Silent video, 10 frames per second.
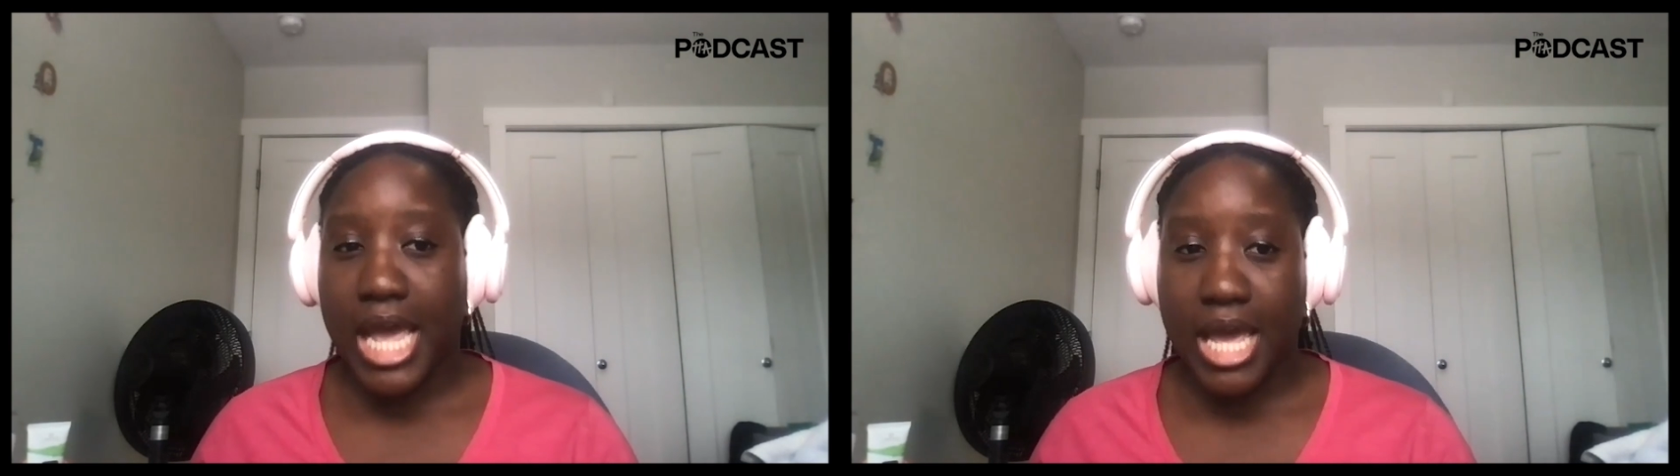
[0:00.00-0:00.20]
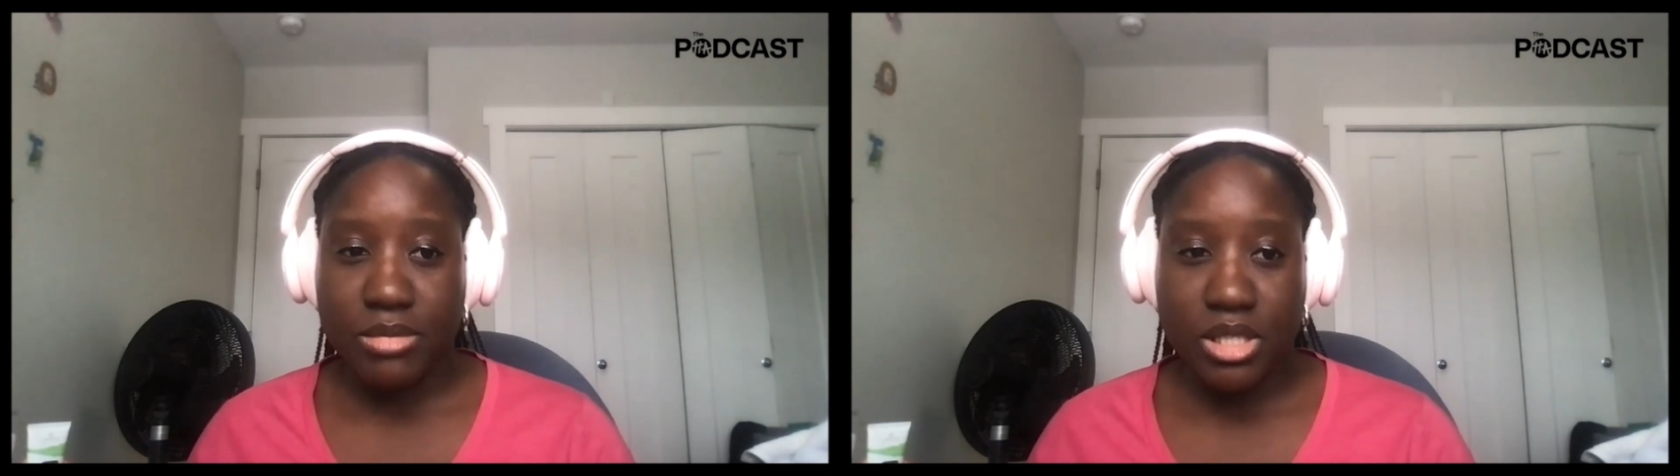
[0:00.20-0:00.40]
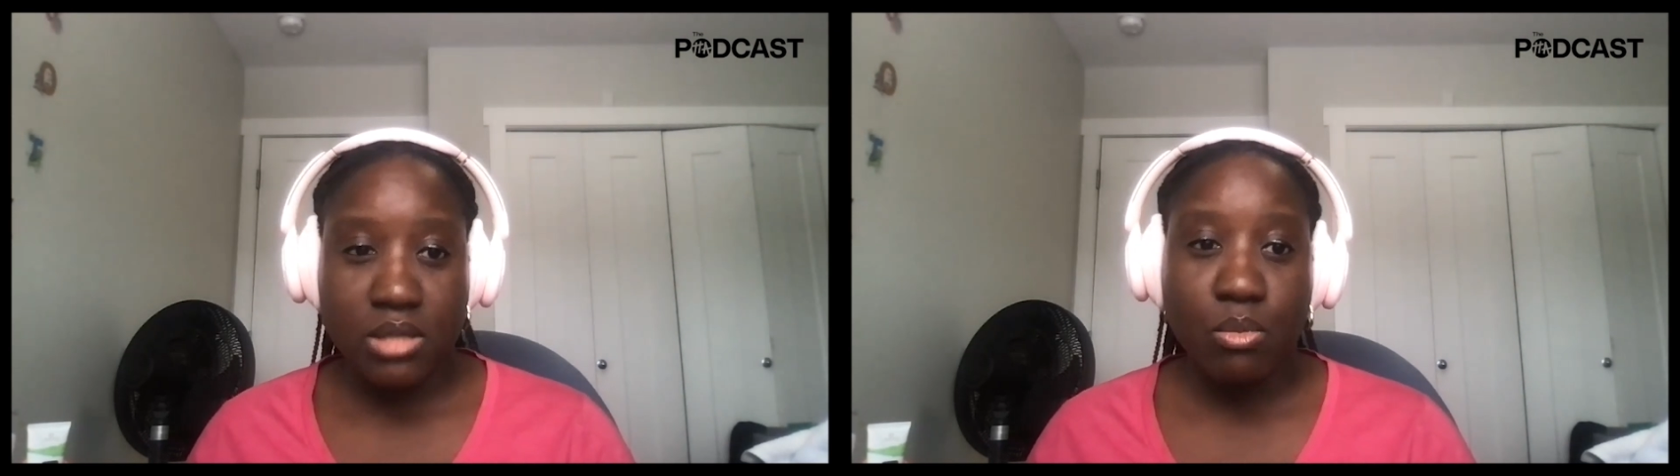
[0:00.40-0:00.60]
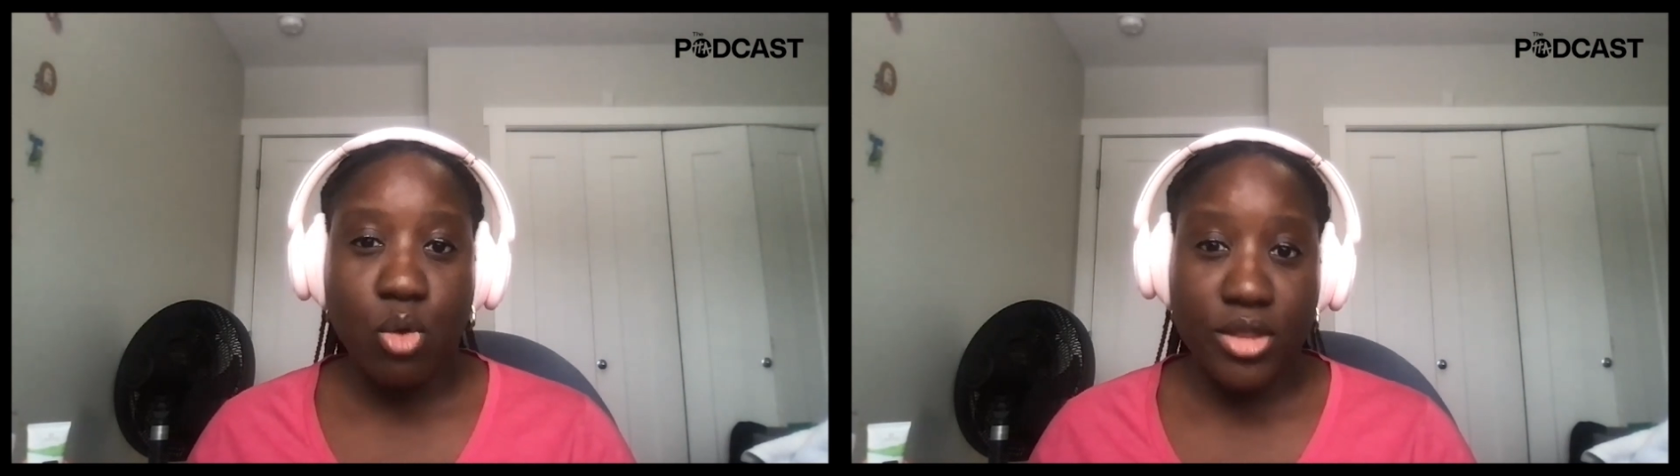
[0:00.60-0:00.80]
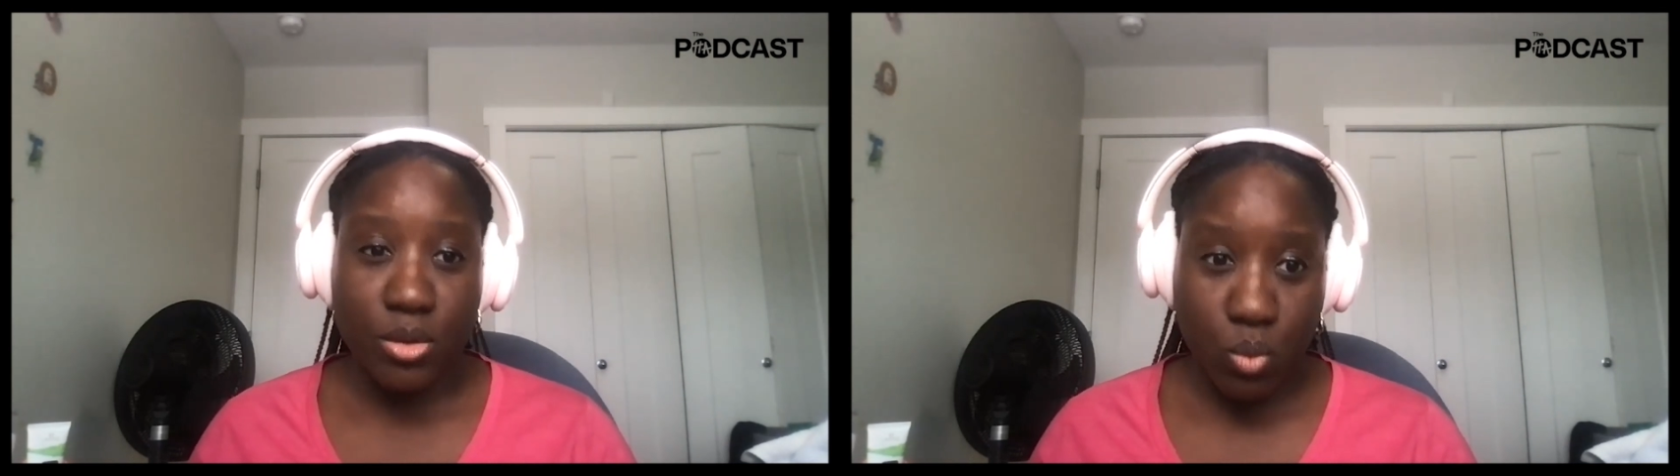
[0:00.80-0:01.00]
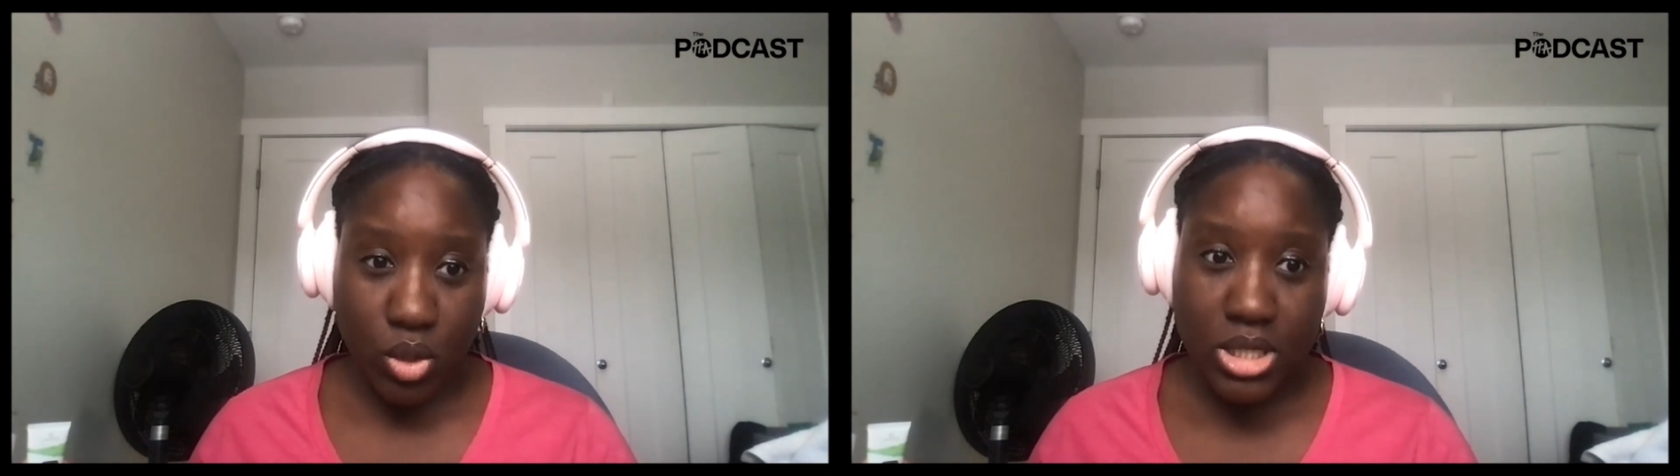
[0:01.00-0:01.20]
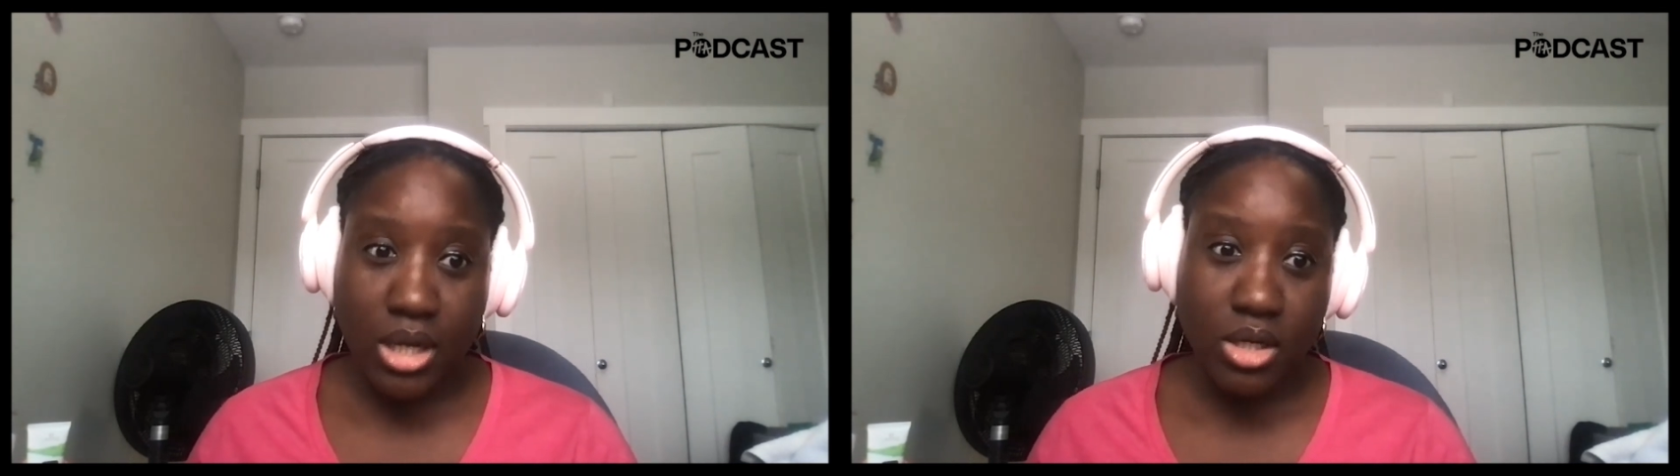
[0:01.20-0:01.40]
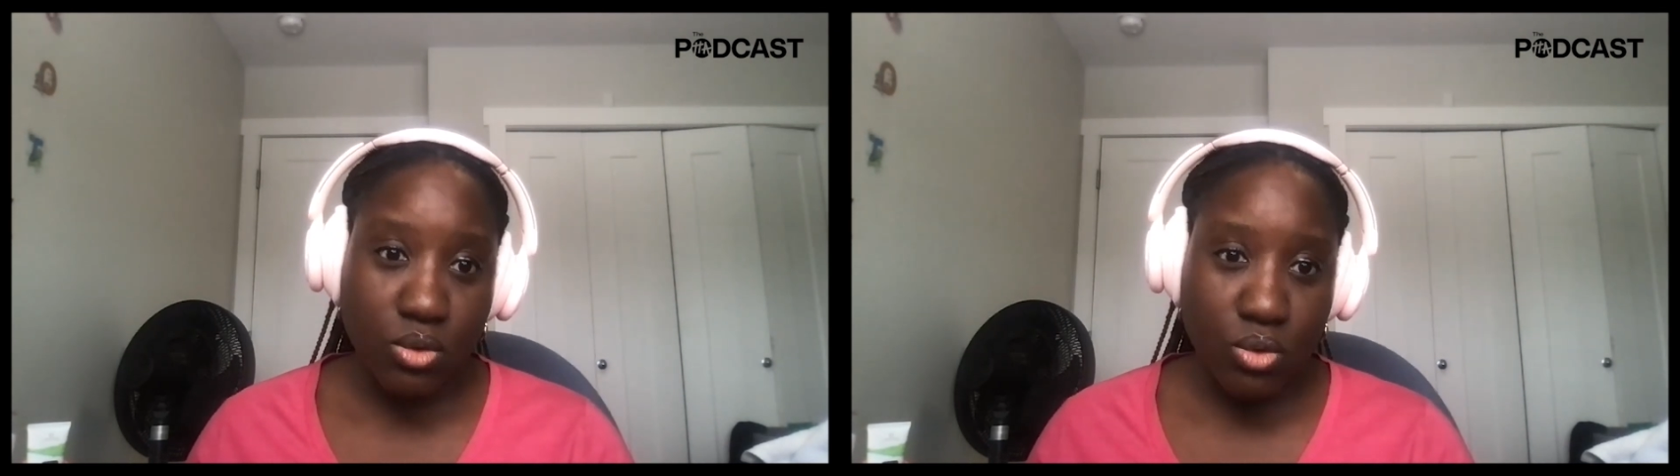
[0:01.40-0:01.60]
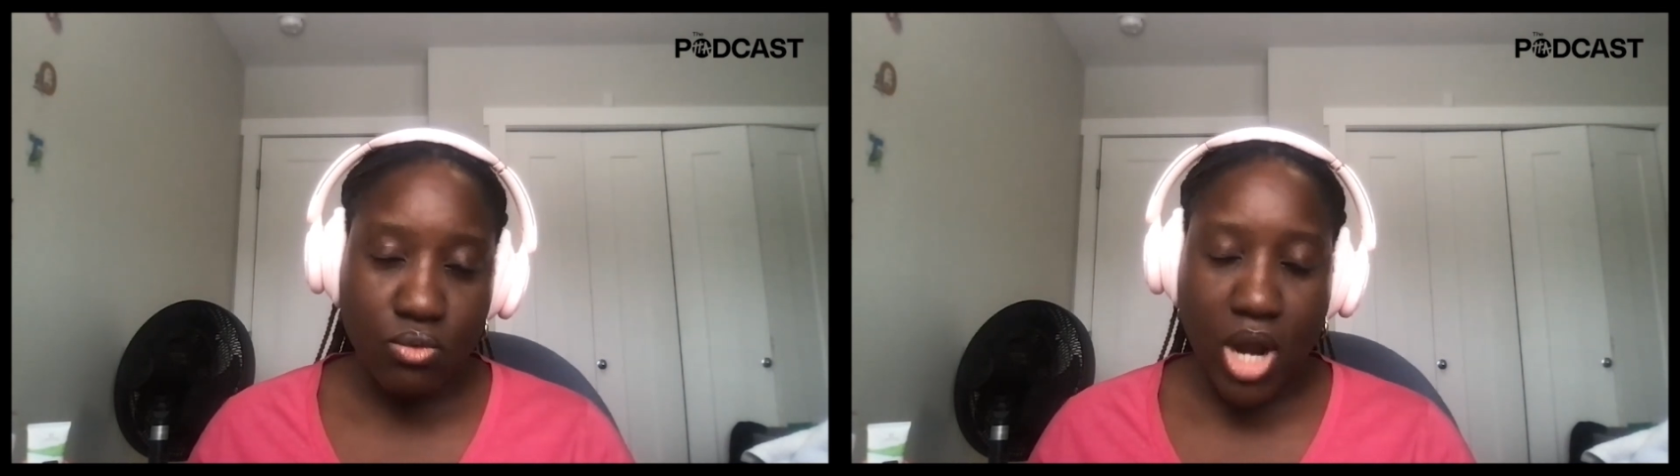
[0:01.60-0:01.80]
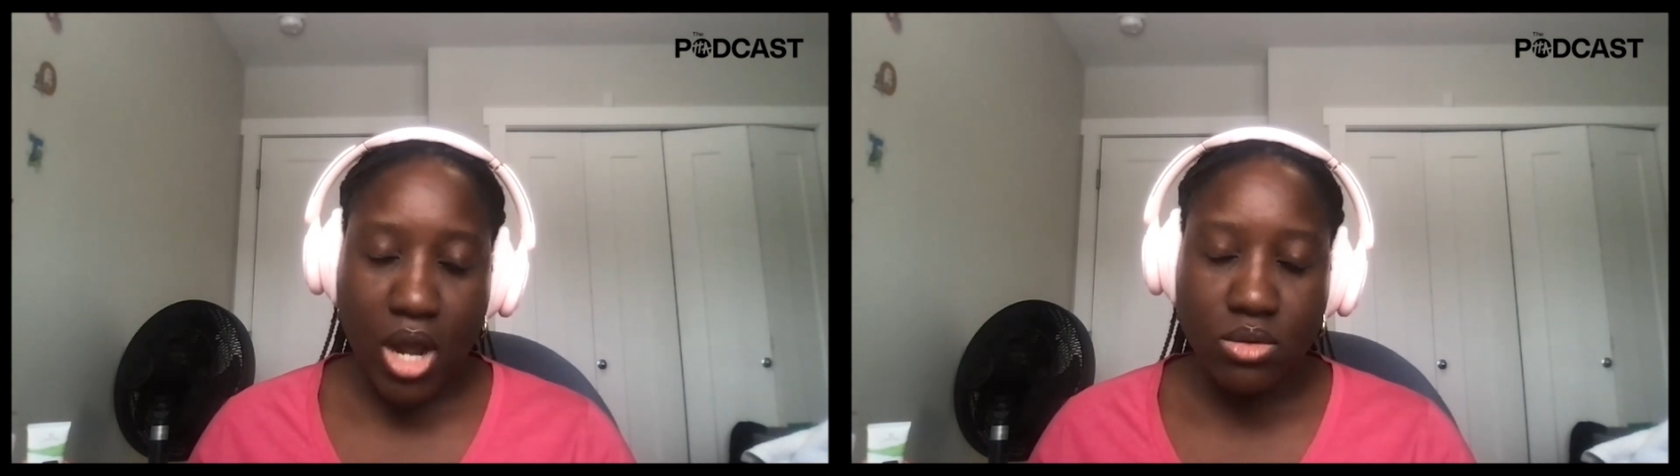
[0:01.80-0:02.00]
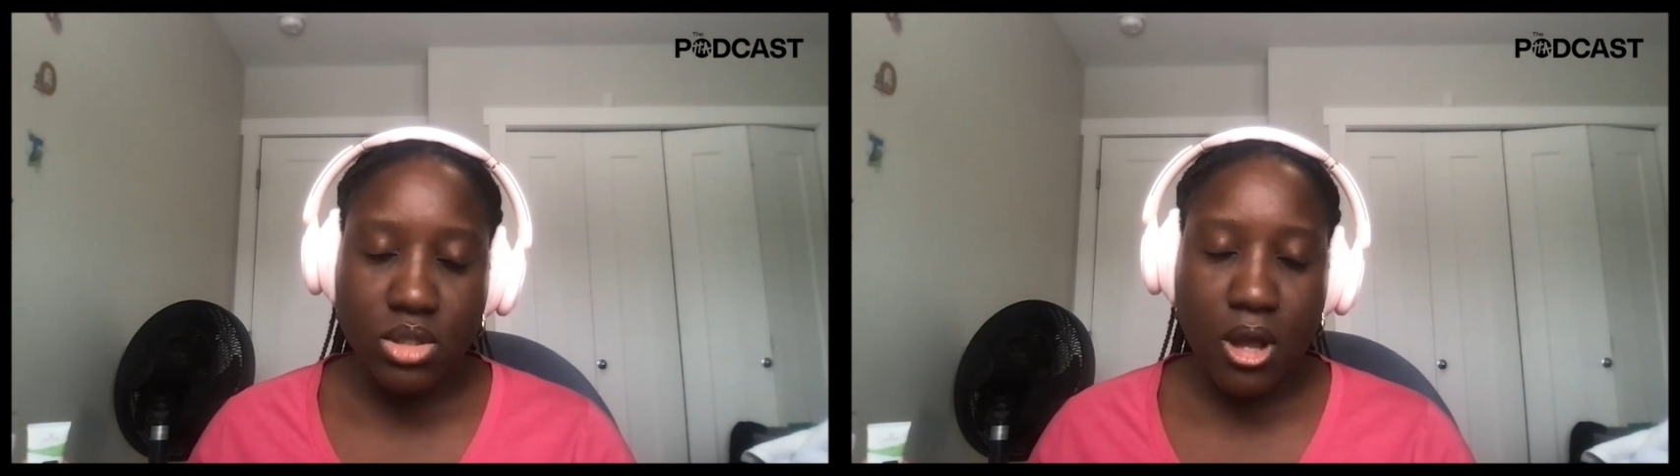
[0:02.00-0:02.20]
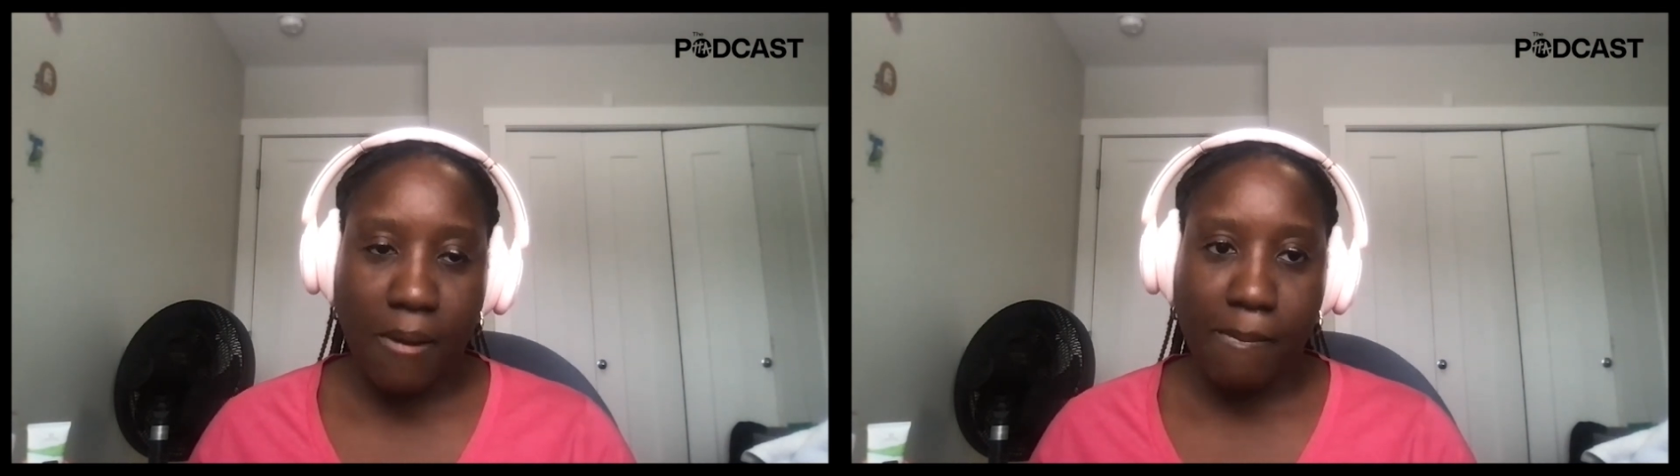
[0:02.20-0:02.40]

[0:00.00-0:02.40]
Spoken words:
times it's more than one technical round.